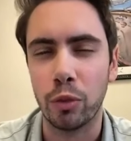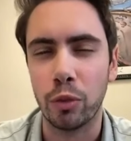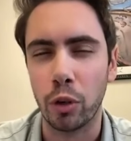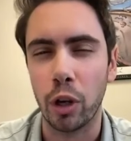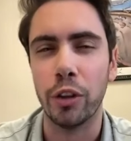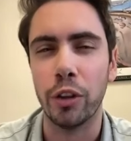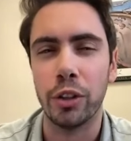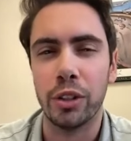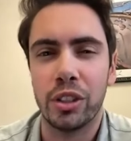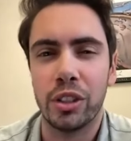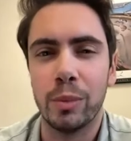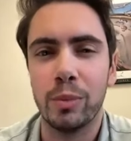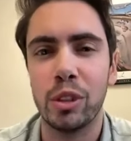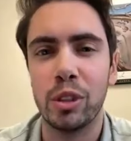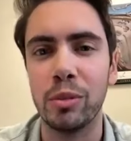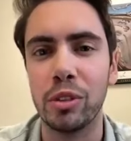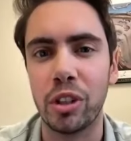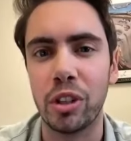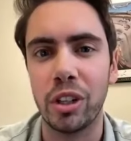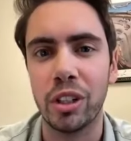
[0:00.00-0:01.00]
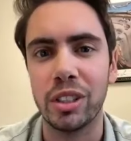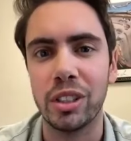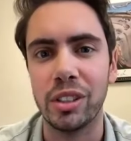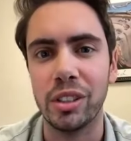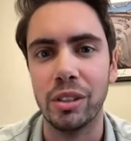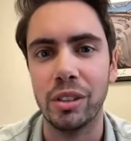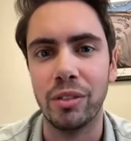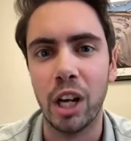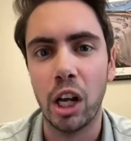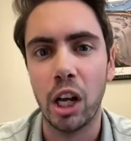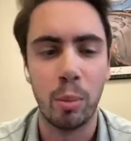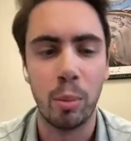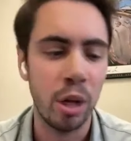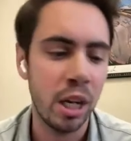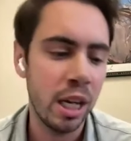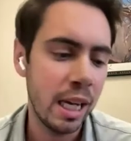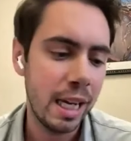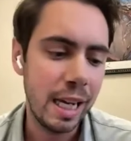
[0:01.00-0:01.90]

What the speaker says: before other symptoms started to develop.